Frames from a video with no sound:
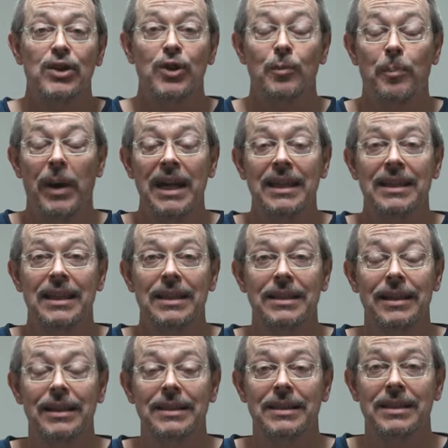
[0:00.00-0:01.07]
To bite the
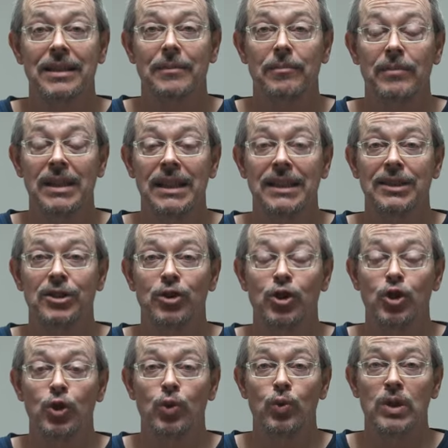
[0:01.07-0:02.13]
dust means
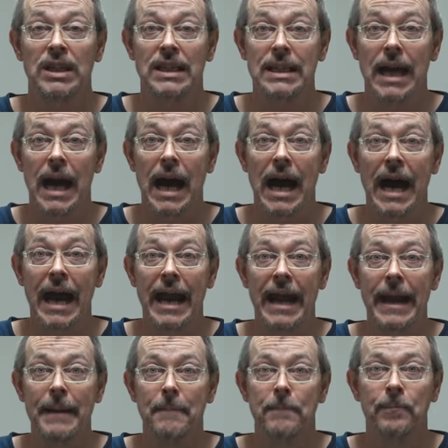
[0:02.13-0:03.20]
to die.
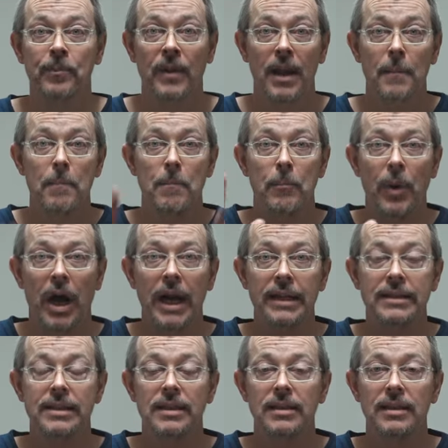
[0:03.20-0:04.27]

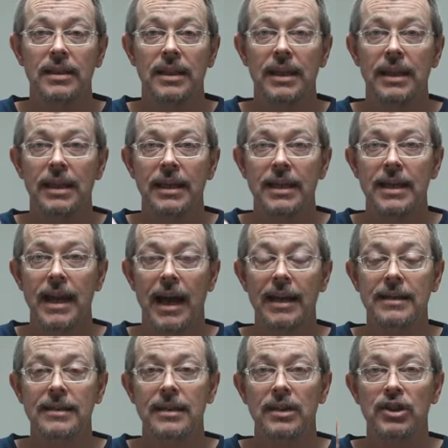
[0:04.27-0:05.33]
But
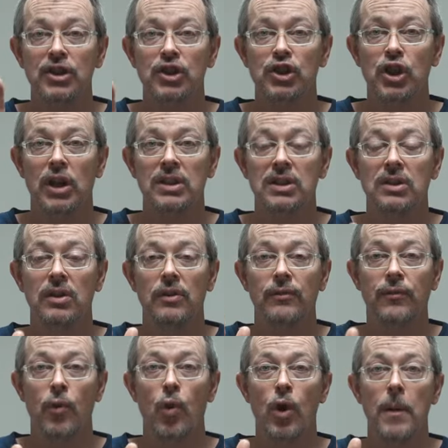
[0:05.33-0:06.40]
not just
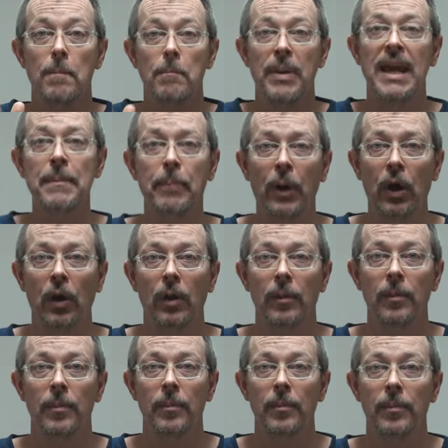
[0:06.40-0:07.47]
for people
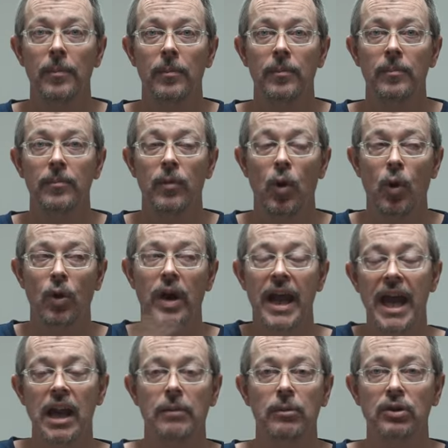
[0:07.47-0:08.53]
or
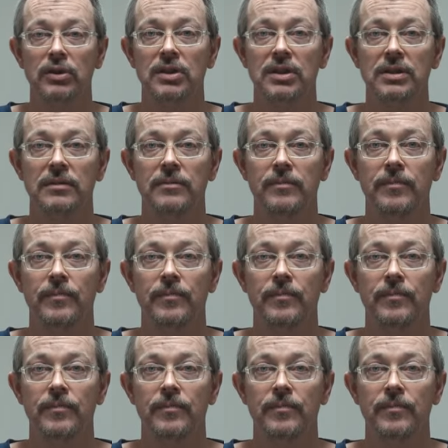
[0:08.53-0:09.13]
animals.